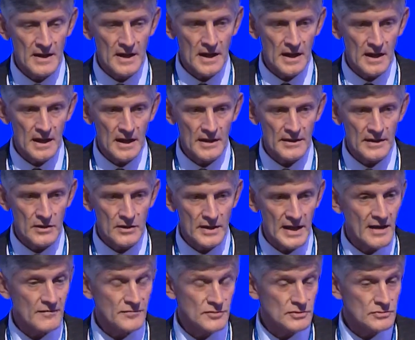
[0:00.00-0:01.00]
uh, they only
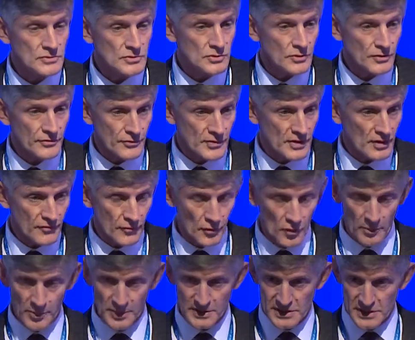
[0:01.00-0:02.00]
have two or three or
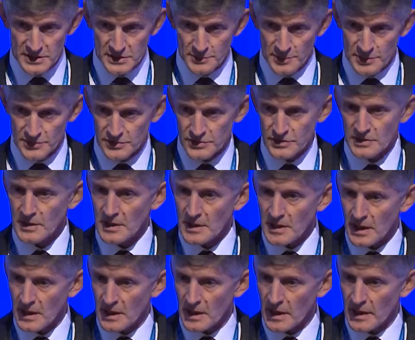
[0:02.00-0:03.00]
four participants,
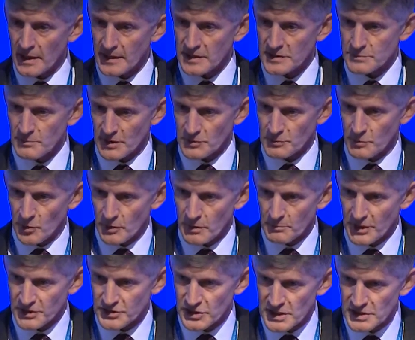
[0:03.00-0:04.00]
uh, and it's much,
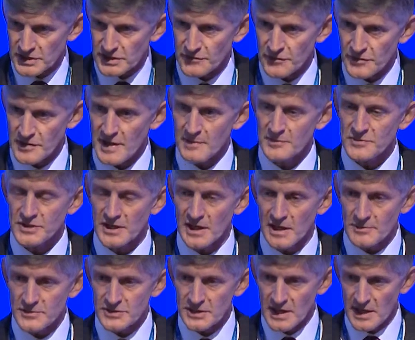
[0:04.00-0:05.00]
much easier for them to
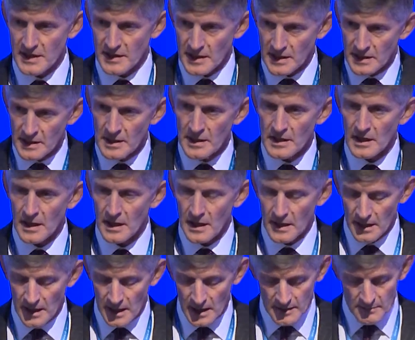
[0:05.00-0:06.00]
come together
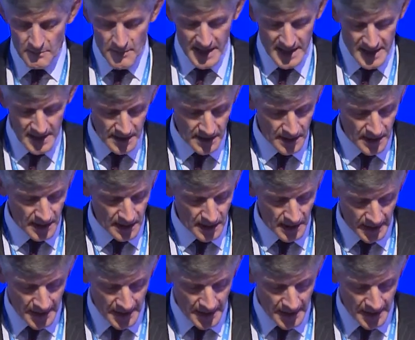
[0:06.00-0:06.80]
uh, and make uh,